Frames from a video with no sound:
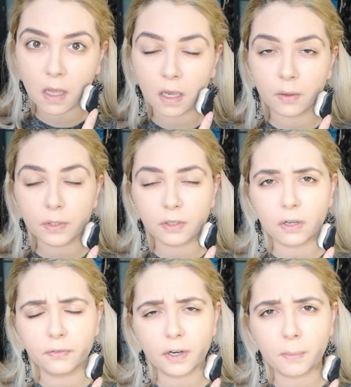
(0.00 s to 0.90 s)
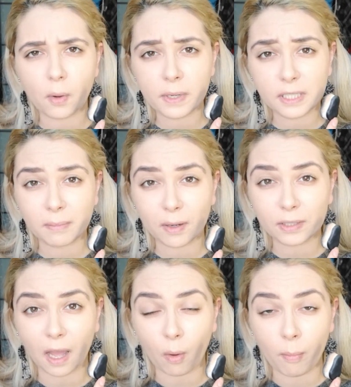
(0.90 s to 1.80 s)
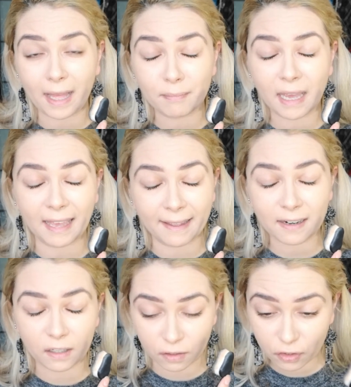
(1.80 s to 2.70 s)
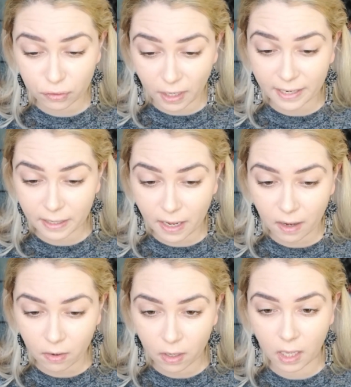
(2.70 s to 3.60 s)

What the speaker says: Can I talk for a moment about how bad my hair looks right now?